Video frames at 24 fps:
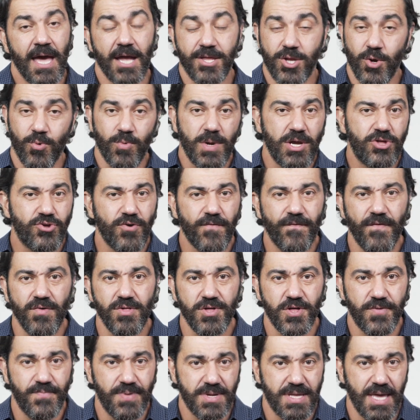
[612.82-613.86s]
and to reach your
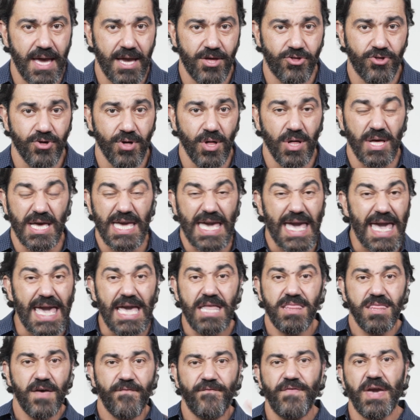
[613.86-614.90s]
fullest potential
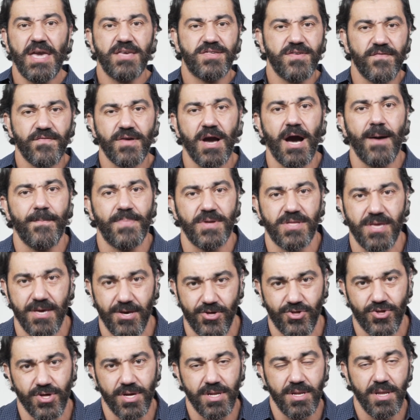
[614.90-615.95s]
in the face of
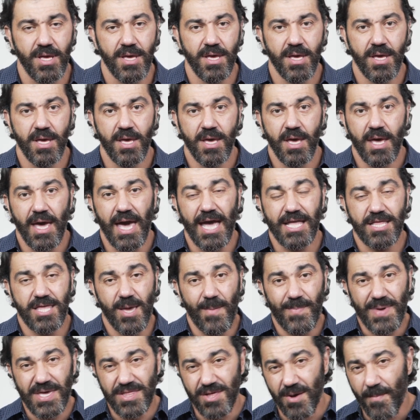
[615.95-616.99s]
competition and
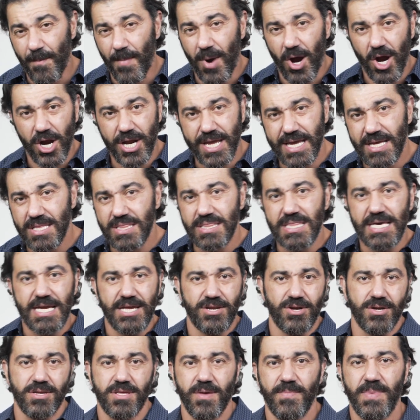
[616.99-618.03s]
to be the market
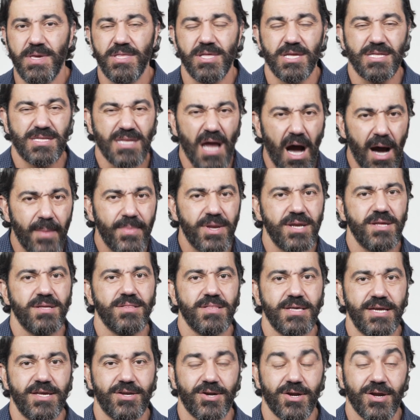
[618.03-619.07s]
leader, to be the
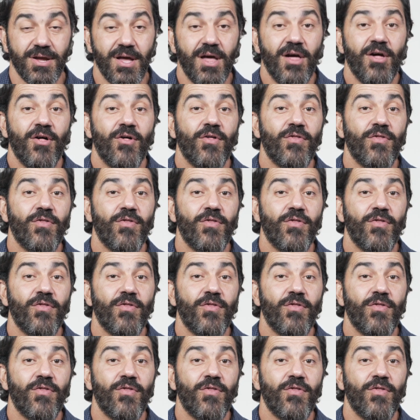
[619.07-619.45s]
dominant leader.